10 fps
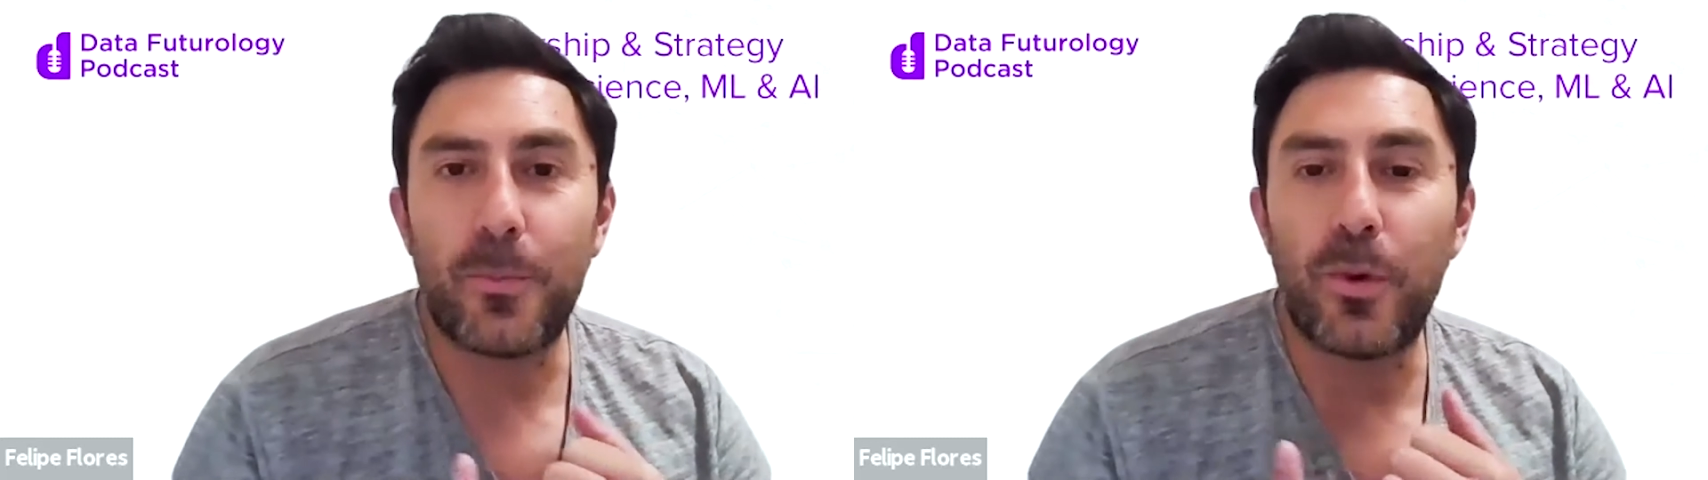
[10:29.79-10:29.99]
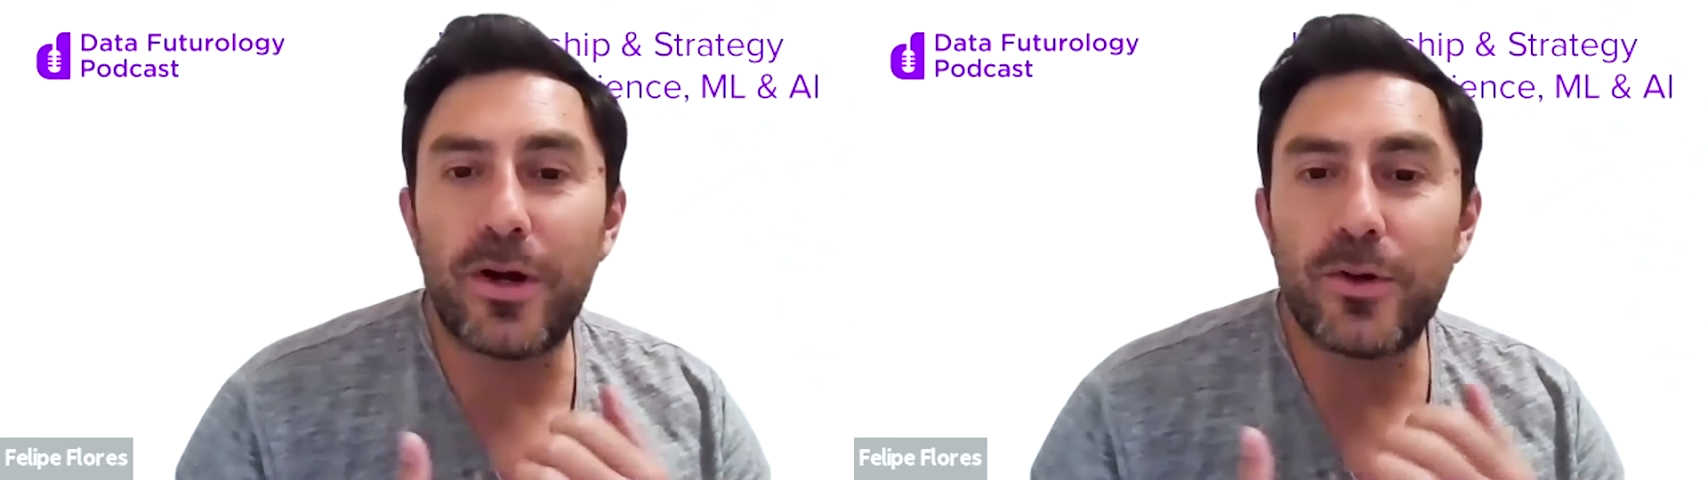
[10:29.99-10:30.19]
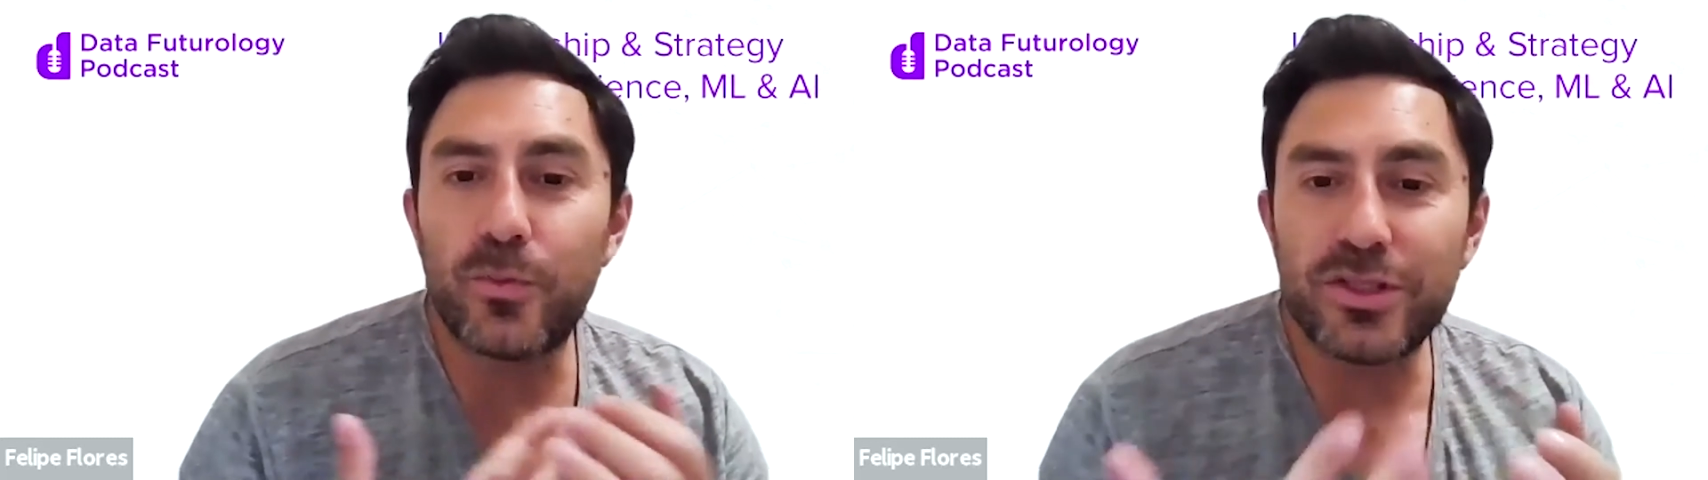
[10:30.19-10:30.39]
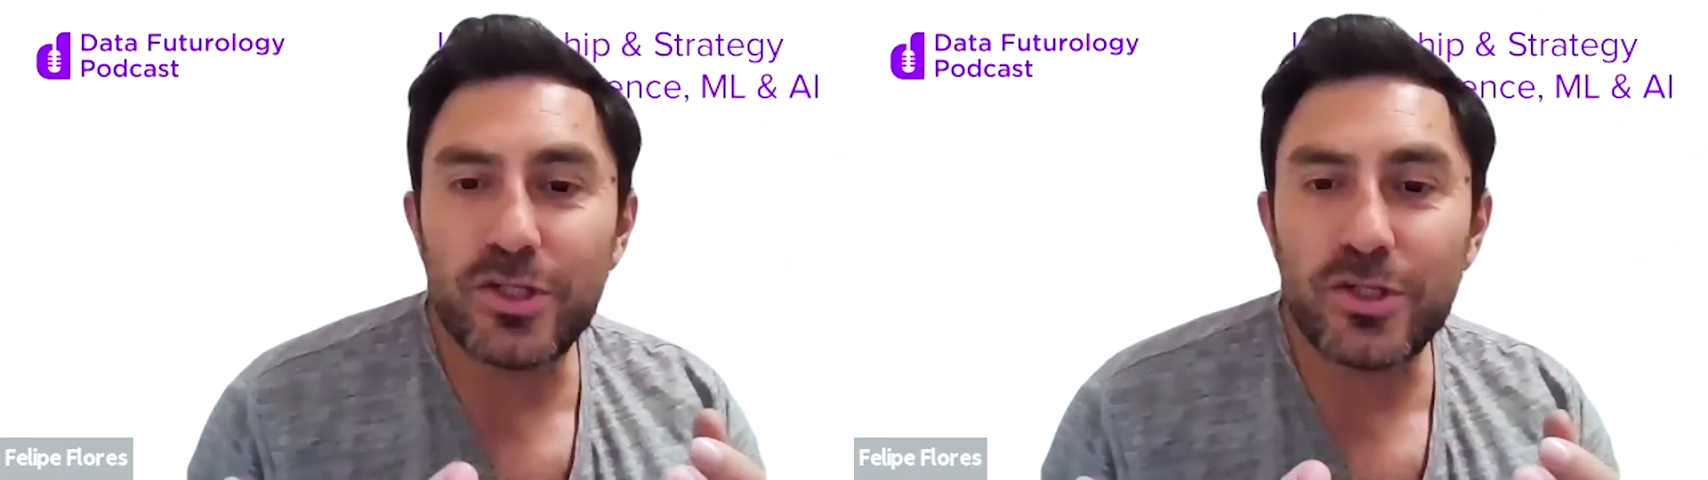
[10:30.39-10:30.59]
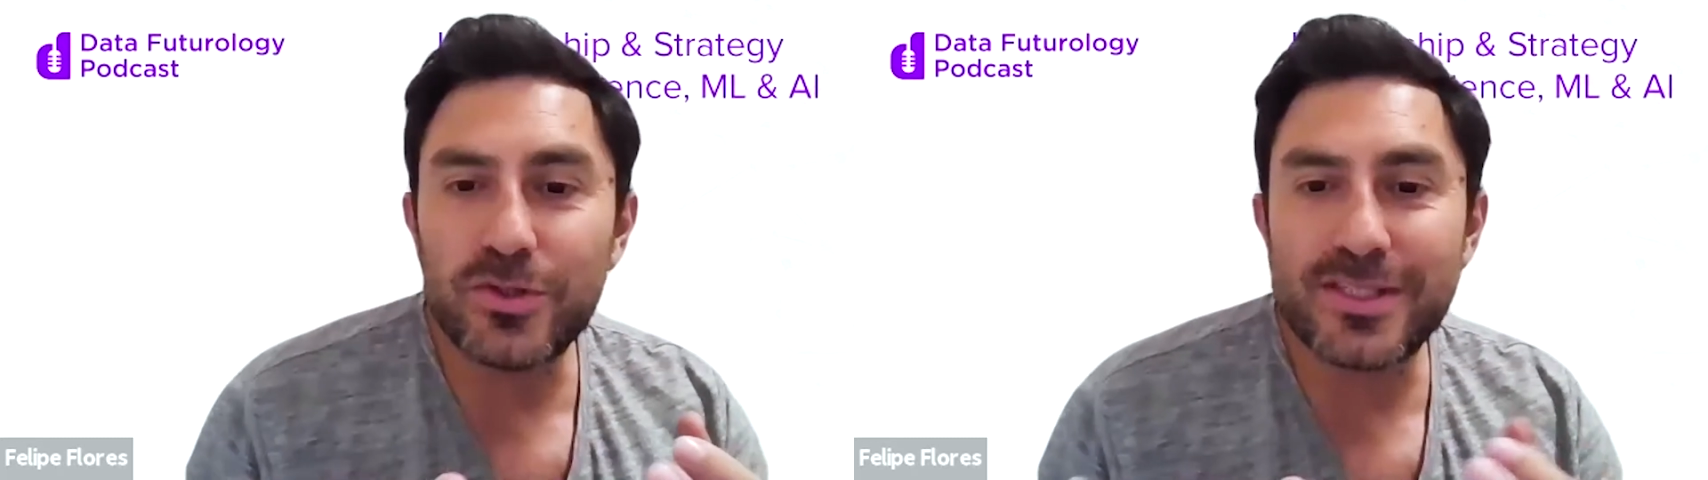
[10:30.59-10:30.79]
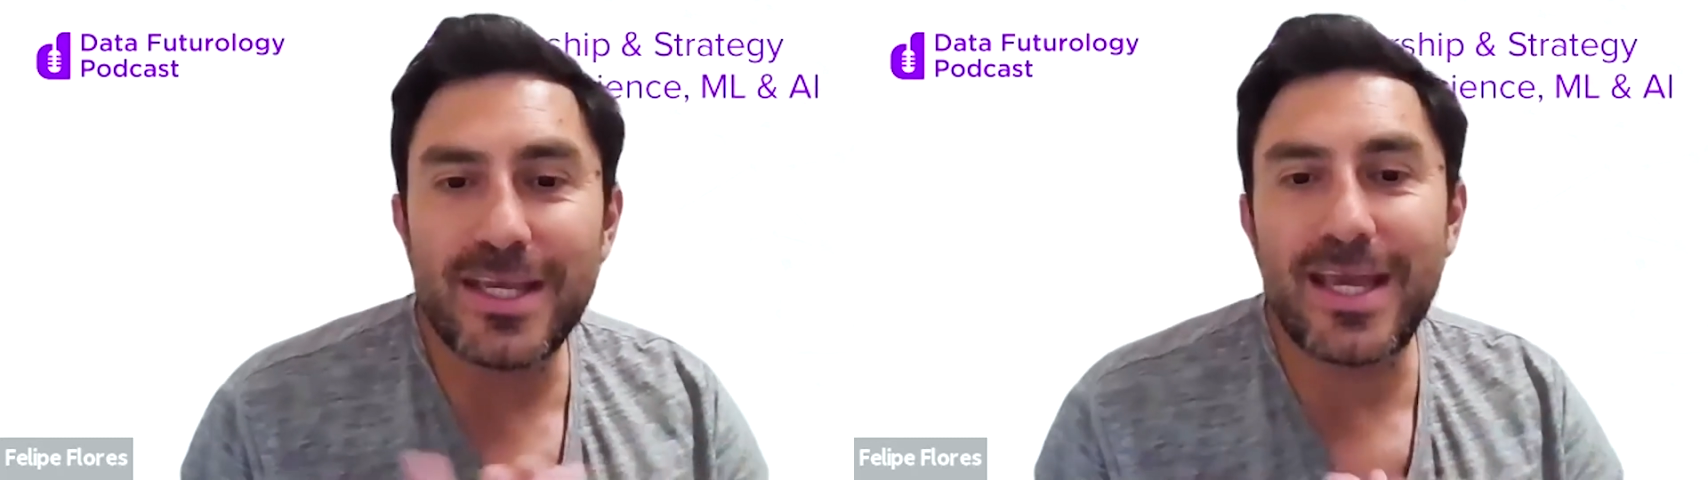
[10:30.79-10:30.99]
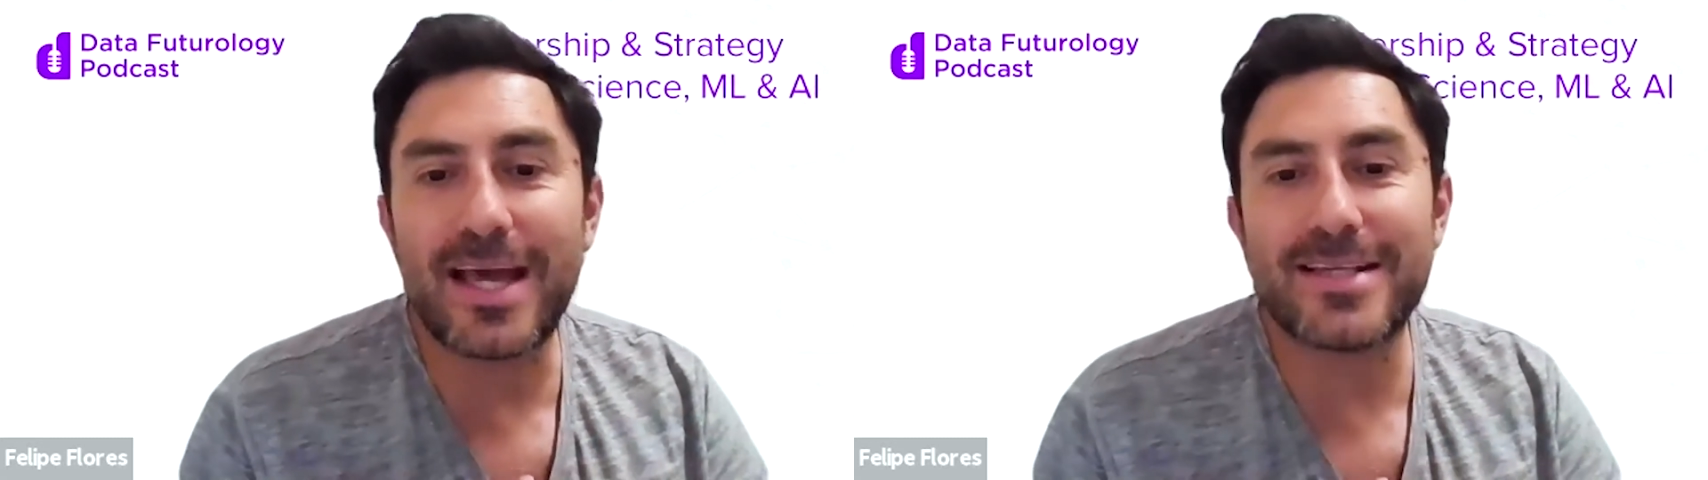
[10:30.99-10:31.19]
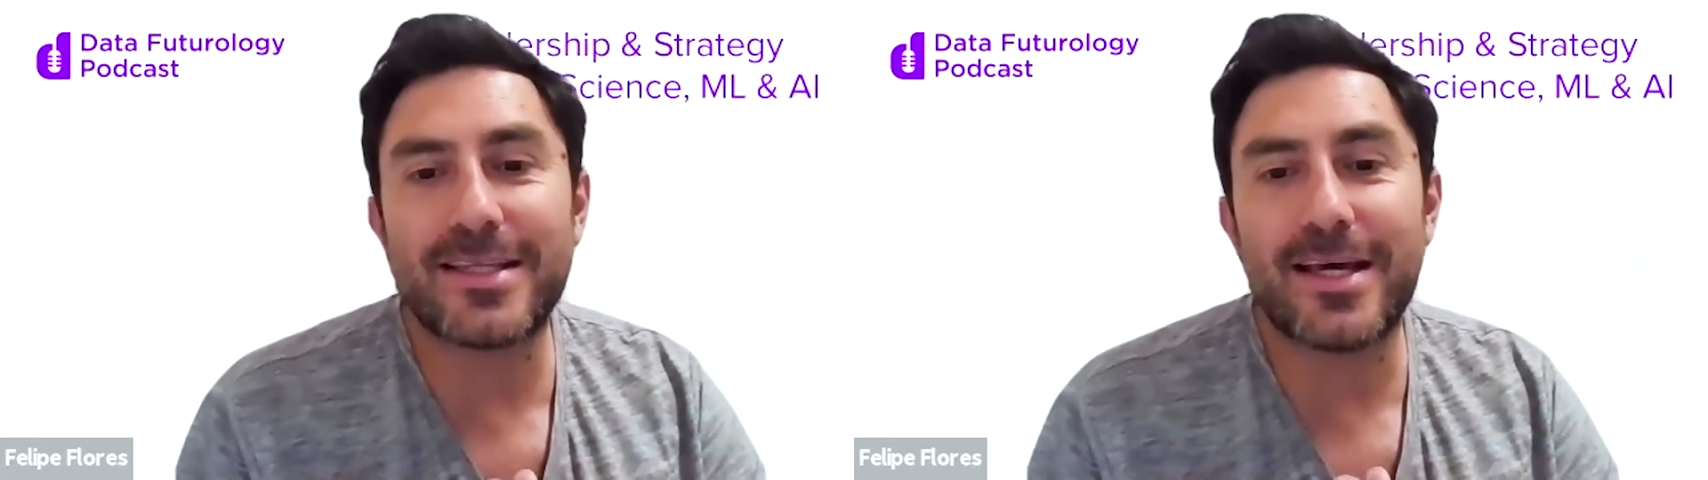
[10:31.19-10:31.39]
What do you see
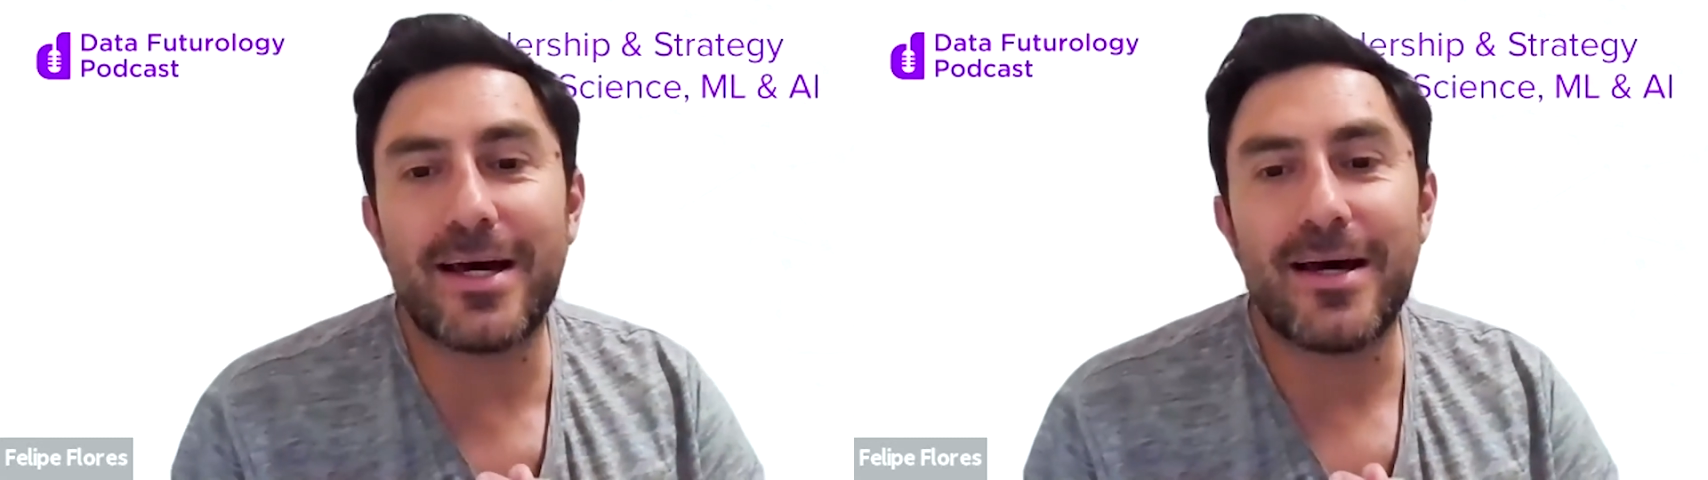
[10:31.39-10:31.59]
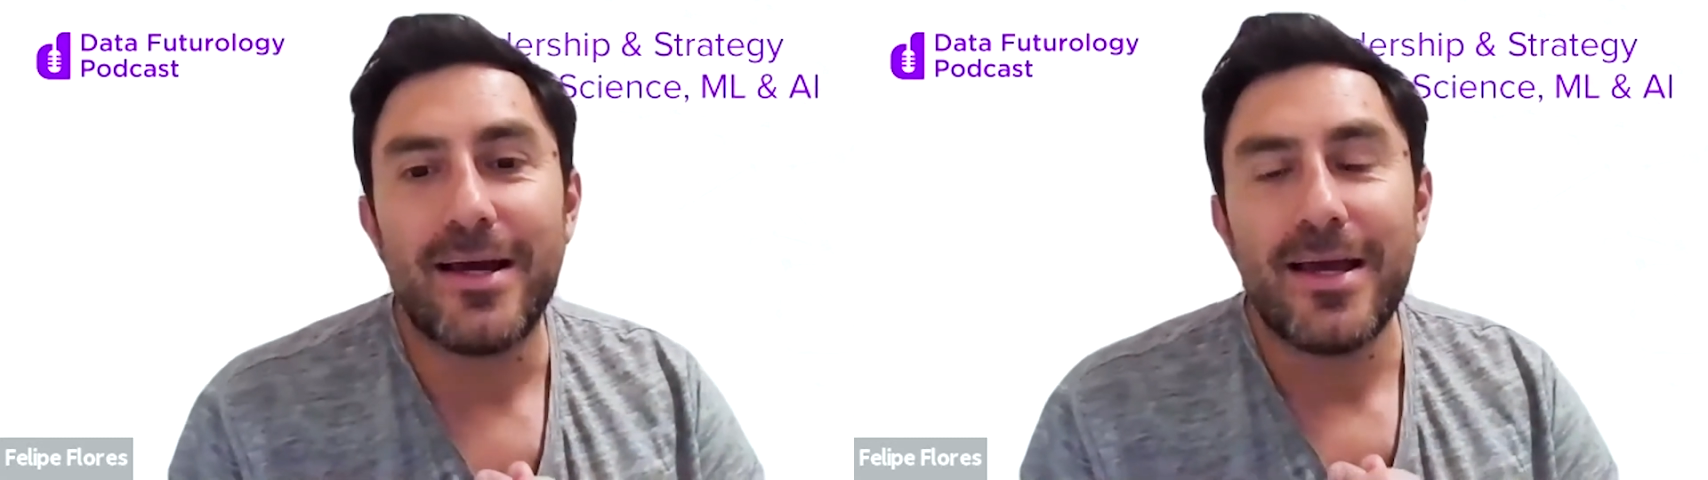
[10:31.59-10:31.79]
as the